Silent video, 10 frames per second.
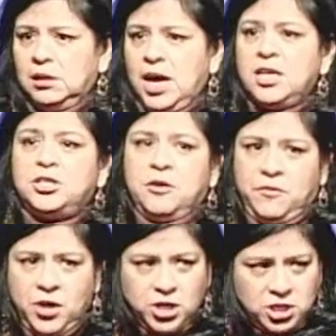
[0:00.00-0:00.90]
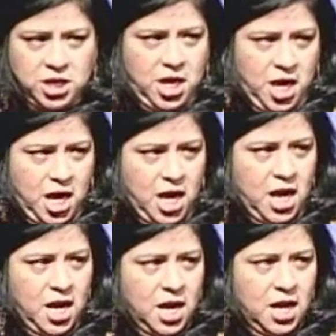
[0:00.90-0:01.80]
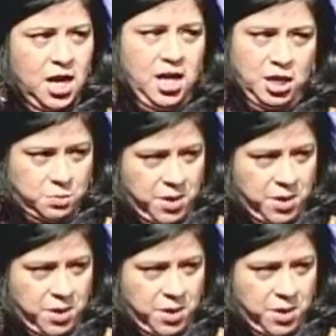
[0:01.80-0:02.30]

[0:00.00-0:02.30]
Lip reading: That's diversity in its